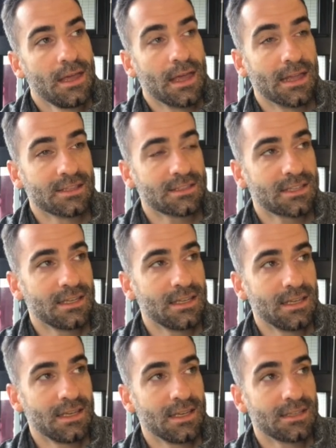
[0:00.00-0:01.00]
And just,
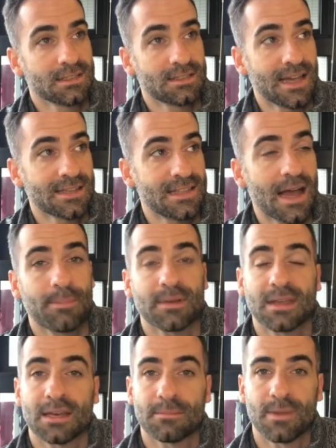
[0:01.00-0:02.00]
it just has not been
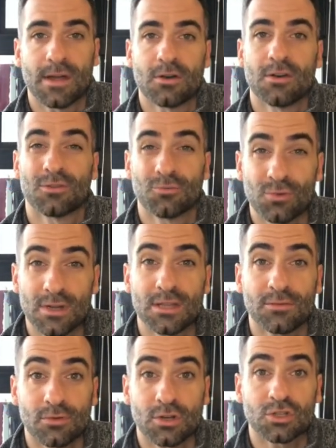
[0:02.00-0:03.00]
getting better and it's really
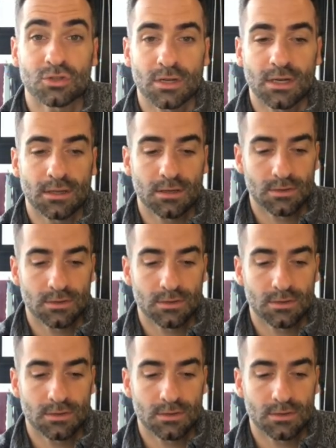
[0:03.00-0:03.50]
frustrating.